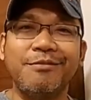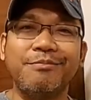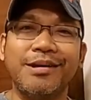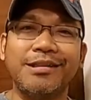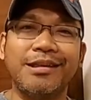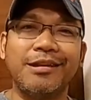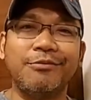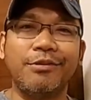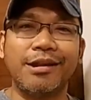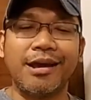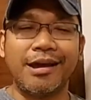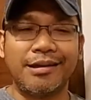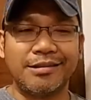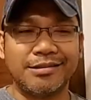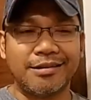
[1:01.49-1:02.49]
but then when
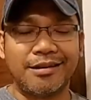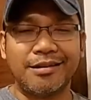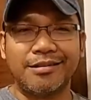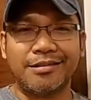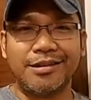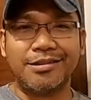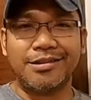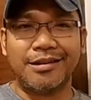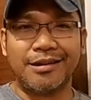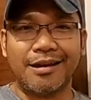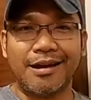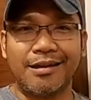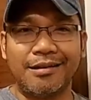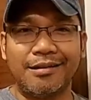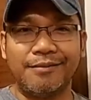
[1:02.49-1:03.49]
I started teaching,
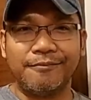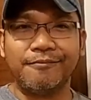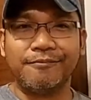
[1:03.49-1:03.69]
I